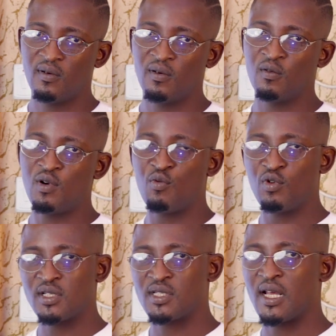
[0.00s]
Where
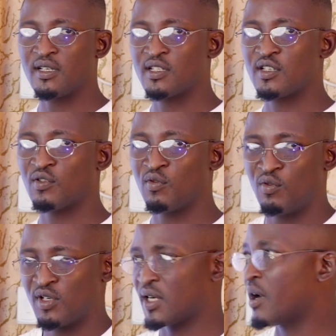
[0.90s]
one stands
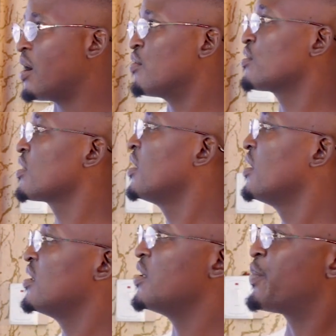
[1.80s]
one's ground. The